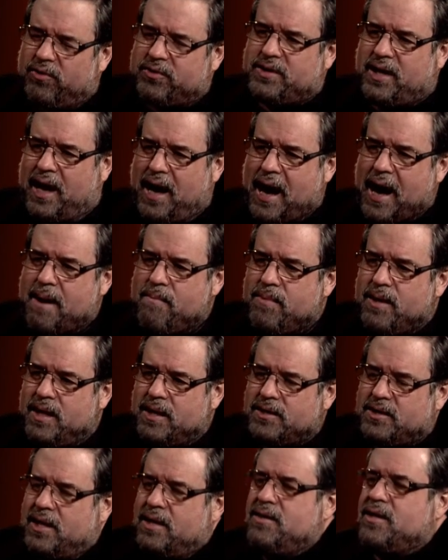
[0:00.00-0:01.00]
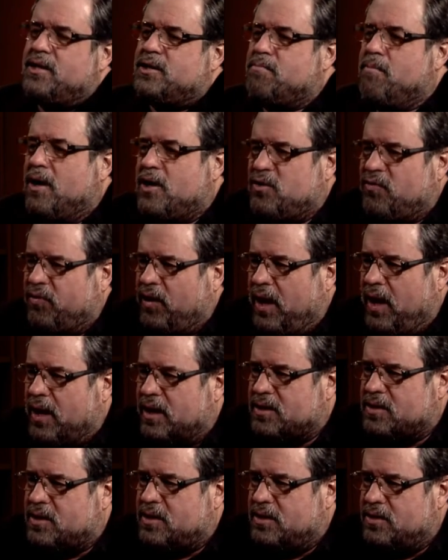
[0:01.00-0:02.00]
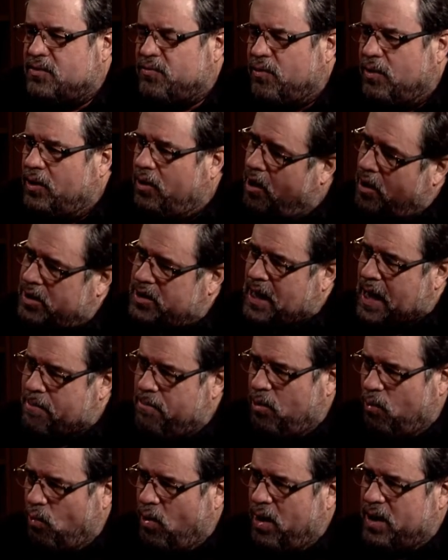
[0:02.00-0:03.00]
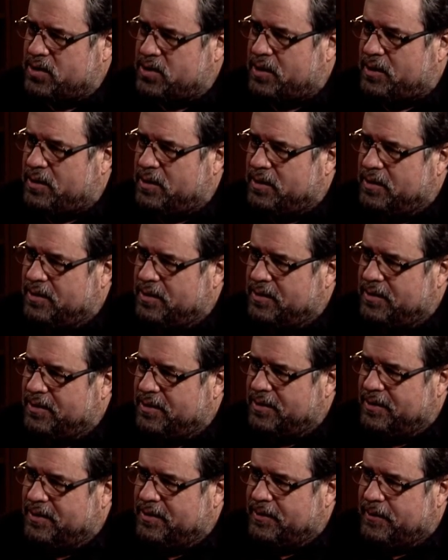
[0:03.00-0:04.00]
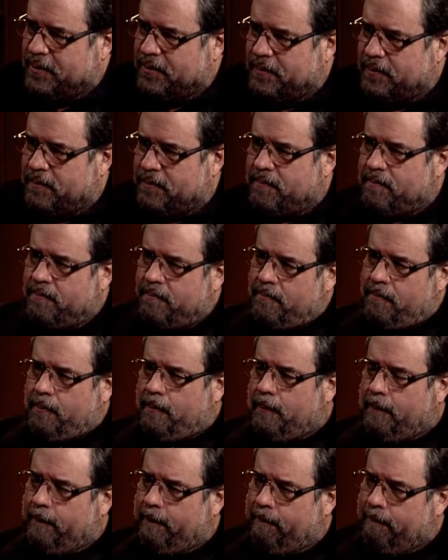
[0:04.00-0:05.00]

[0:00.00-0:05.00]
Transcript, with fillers: time that it's in this much flux, because for a long time it wasn't. Well, but then